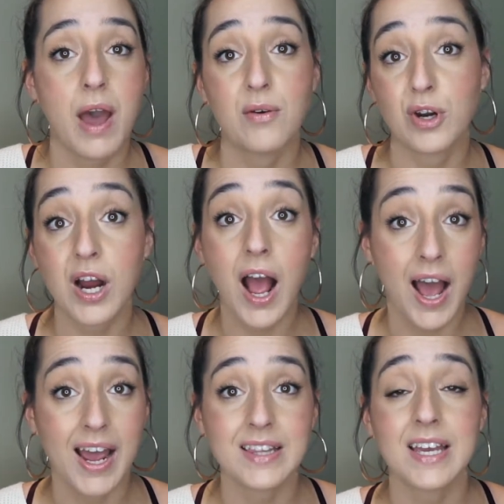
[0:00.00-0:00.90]
powder
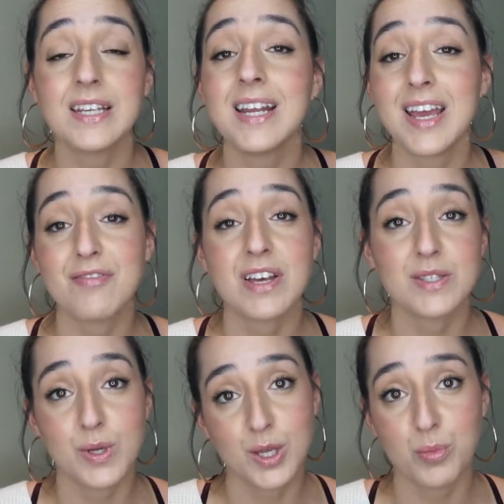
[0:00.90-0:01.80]
highlight if
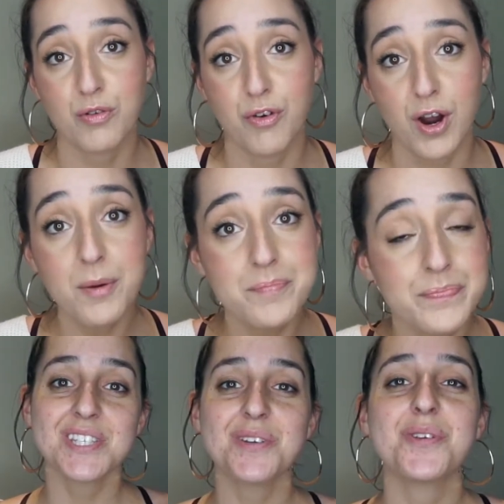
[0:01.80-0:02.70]
that's what you prefer.
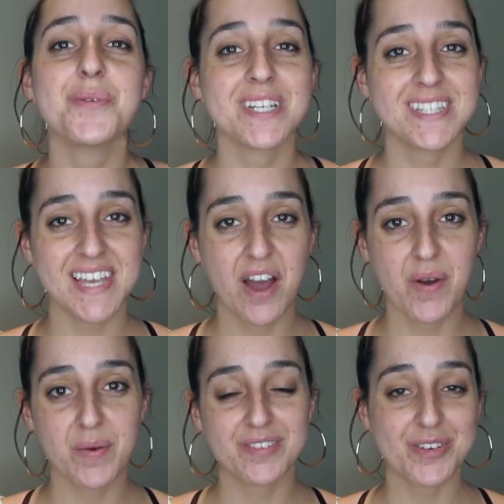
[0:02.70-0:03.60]
So if you wanna see how
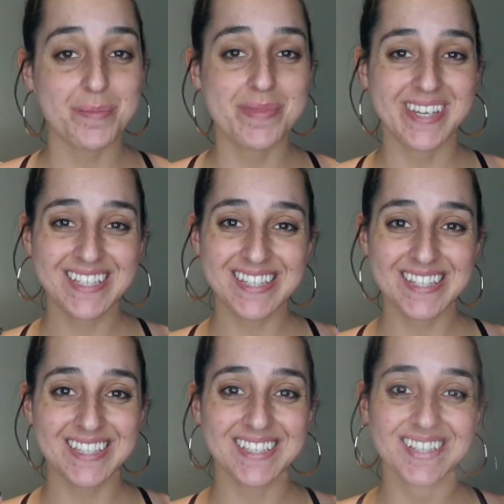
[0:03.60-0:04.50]
I went from this
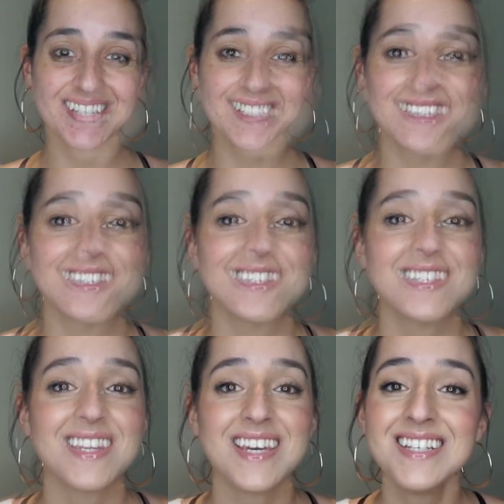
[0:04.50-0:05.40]

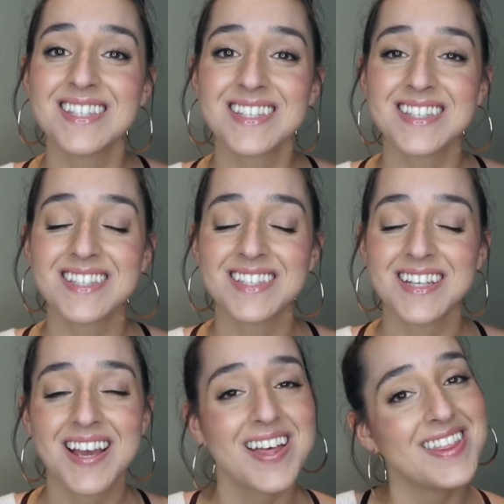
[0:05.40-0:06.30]
to this,
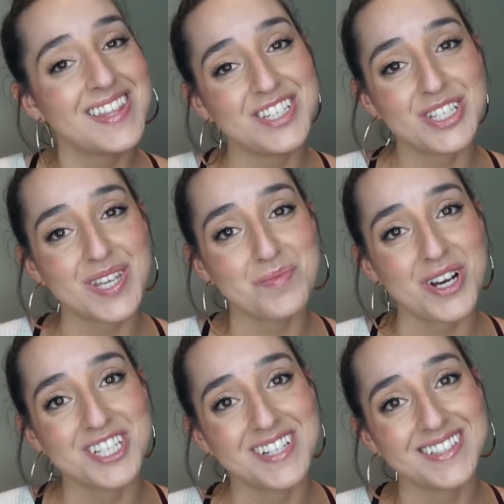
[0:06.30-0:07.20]
and just keep
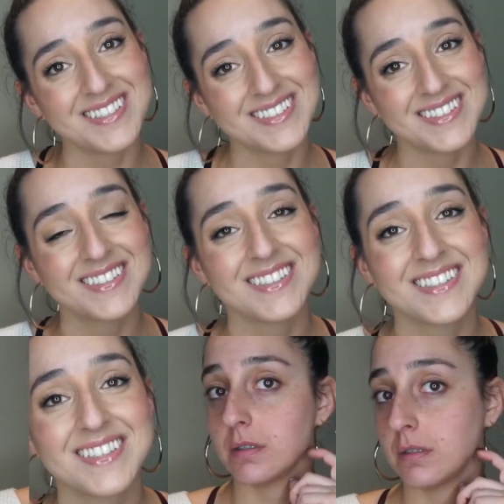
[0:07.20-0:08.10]
watching.
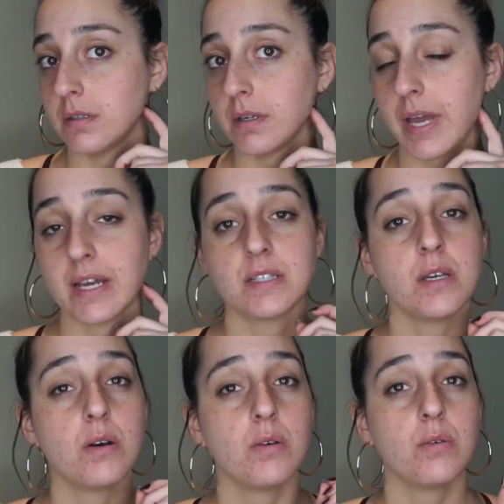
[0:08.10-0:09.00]
Okay,
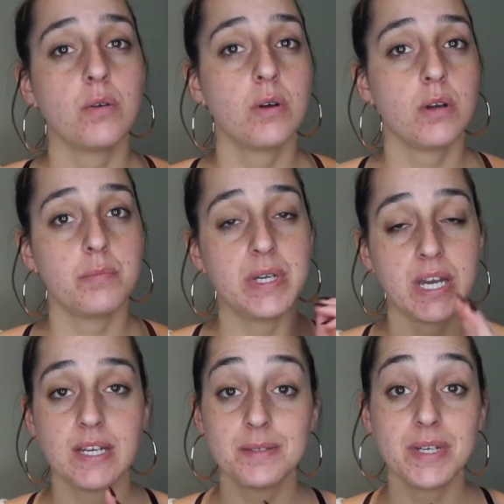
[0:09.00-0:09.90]
so
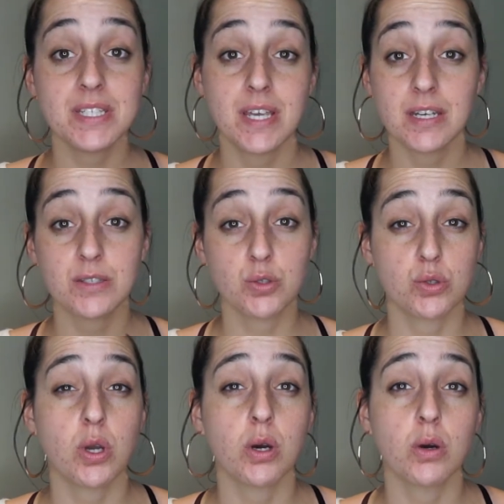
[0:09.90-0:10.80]
because my skin is
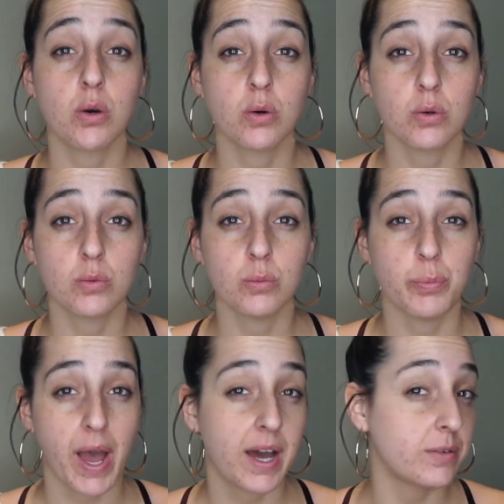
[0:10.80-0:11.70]
so
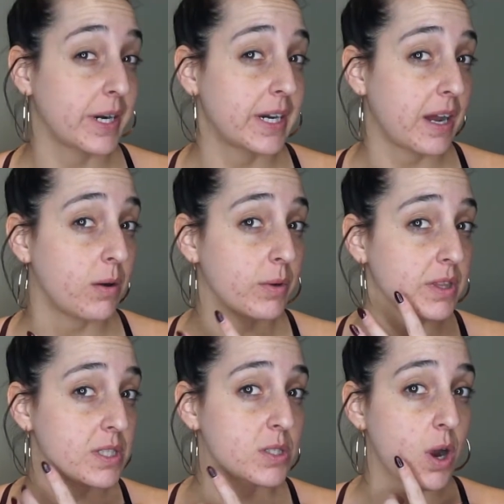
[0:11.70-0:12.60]
bad right now with
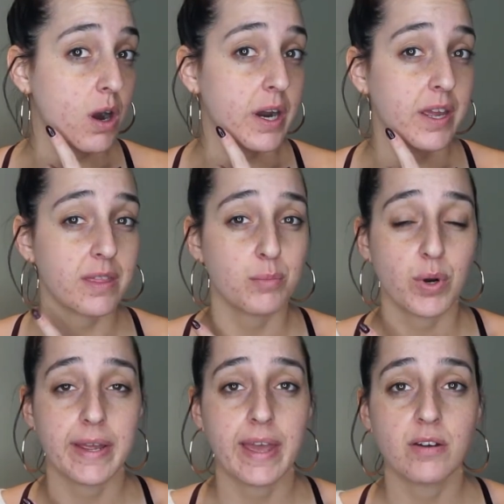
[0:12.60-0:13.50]
the scarring and the
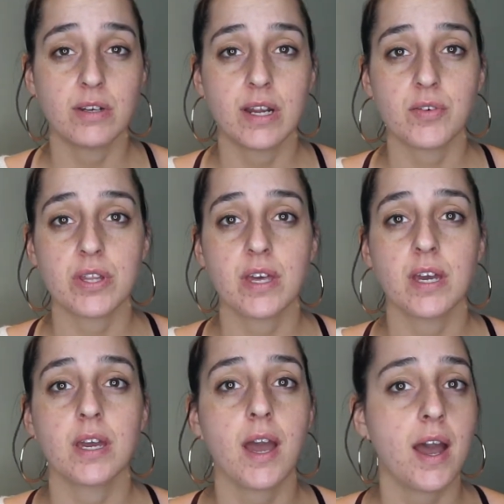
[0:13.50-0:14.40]
breakout and
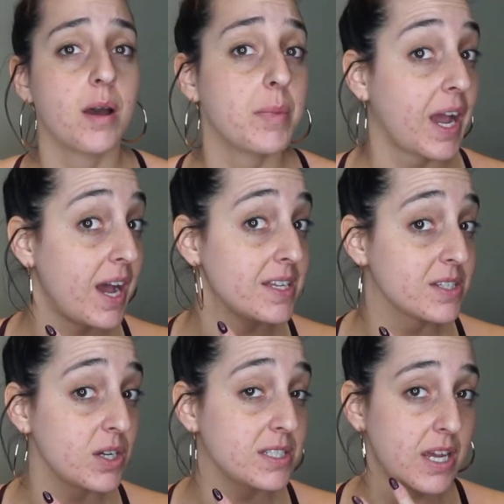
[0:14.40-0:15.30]
everything, it has
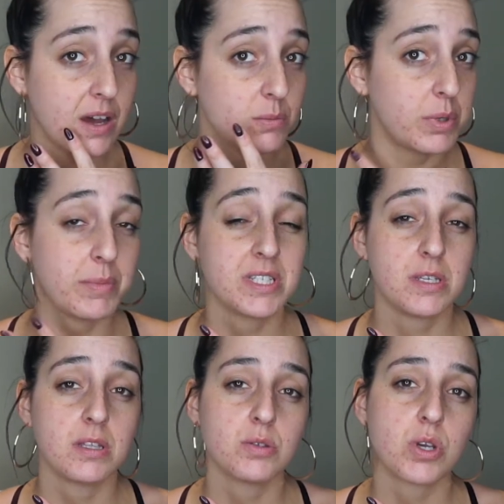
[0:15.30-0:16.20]
gone down, but my
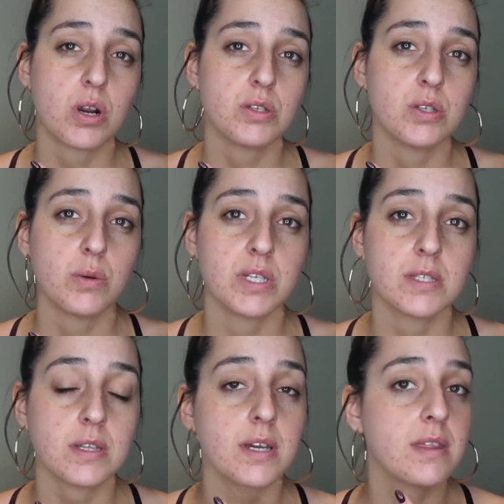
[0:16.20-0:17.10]
skin scars so
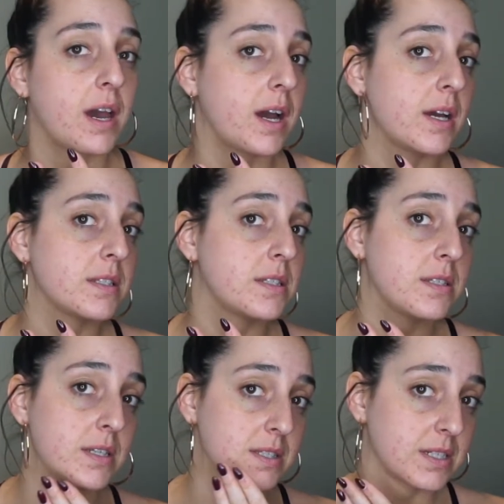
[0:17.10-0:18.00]
easily that
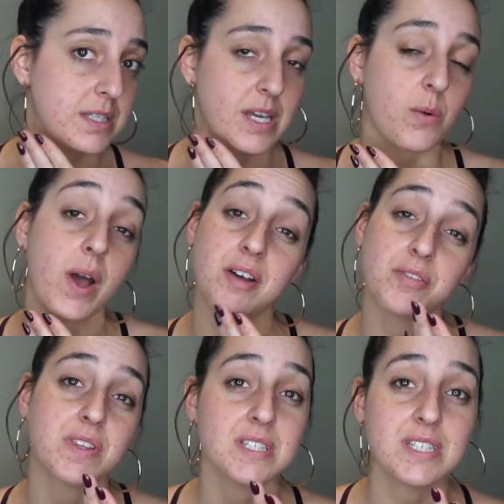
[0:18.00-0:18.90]
it's gonna take a while
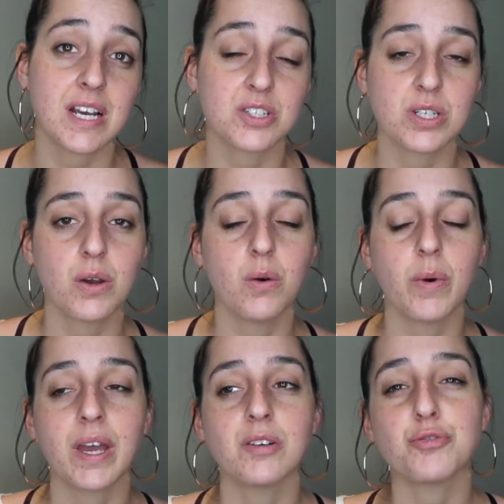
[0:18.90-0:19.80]
for these to actually go
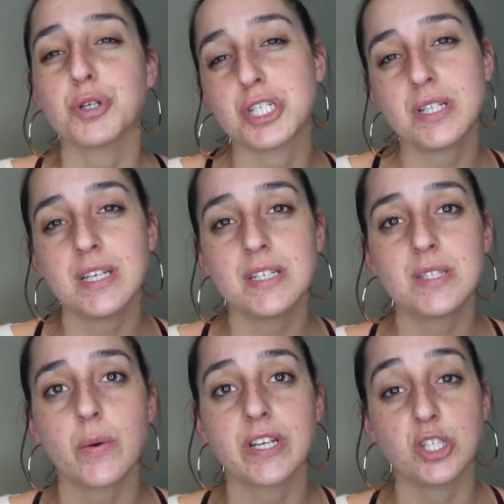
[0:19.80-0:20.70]
away, unfortunately.
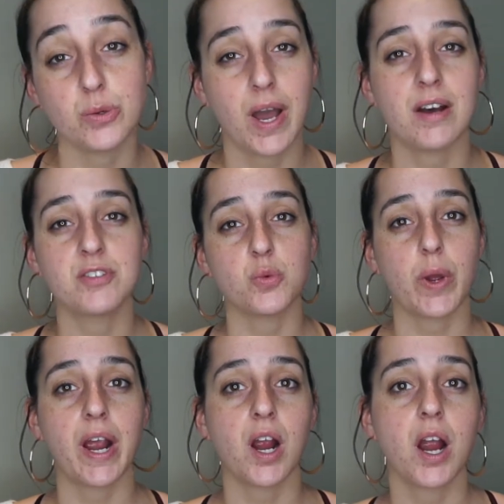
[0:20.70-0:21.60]
So I do have to
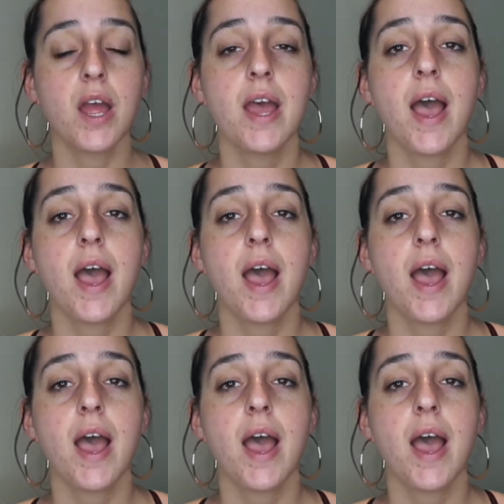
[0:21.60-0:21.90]
wear